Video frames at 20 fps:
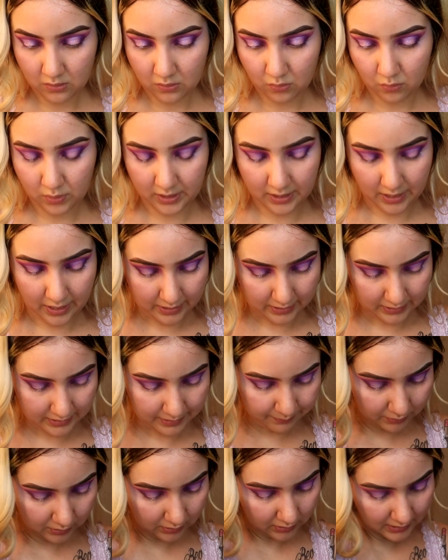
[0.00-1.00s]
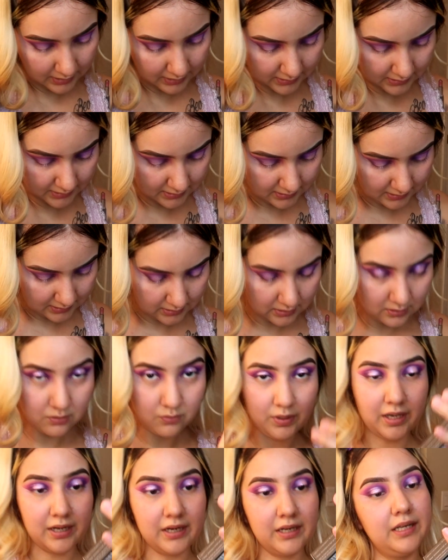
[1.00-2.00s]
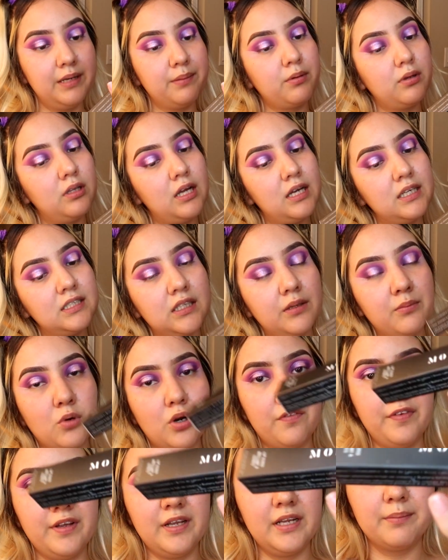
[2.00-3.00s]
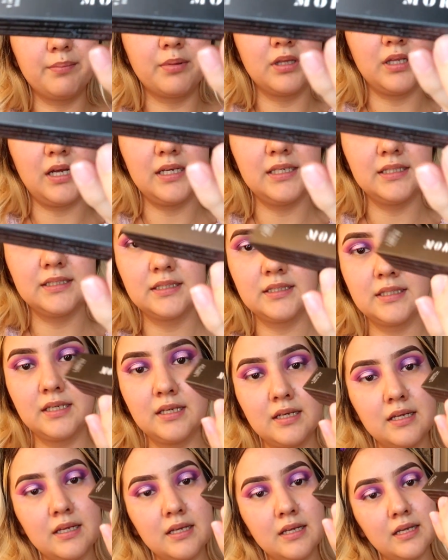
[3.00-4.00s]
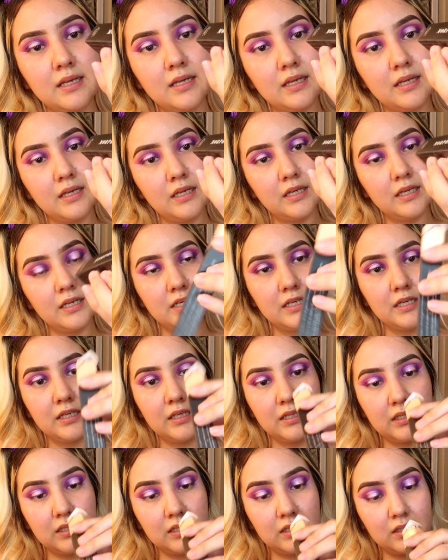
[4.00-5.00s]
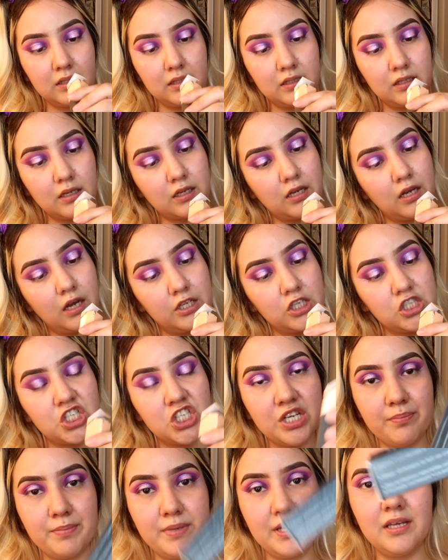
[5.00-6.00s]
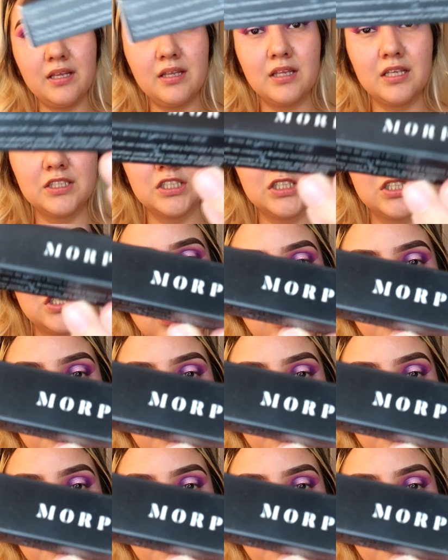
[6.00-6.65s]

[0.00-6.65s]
a lip gloss. We got a lip gloss, a Morphe lip gloss. In the color Shimmy. This is so